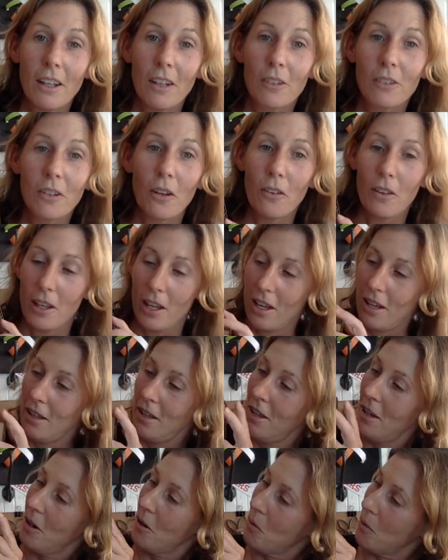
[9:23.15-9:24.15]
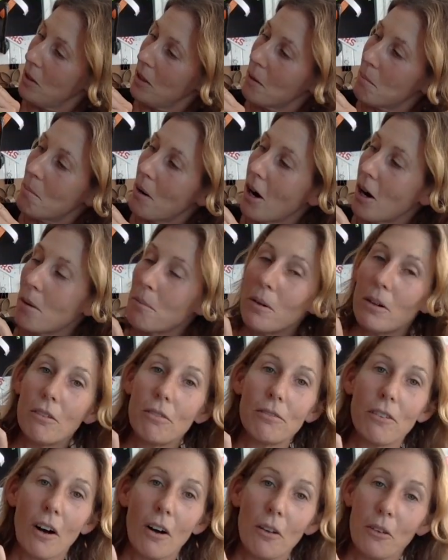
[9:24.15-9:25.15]
so that when the marble
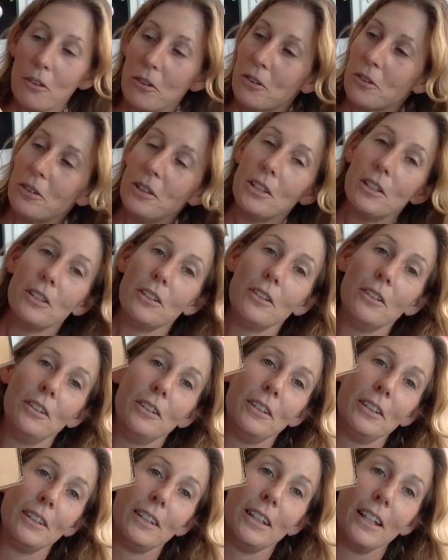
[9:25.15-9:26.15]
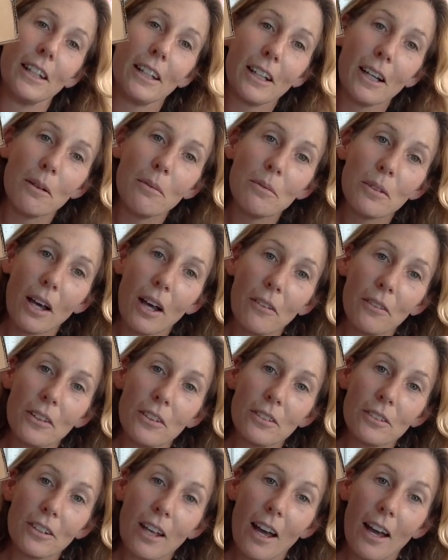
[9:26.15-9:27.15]
falls through, it comes out
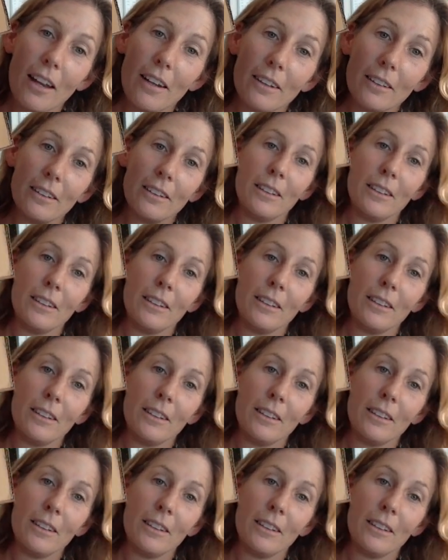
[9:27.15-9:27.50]
this side.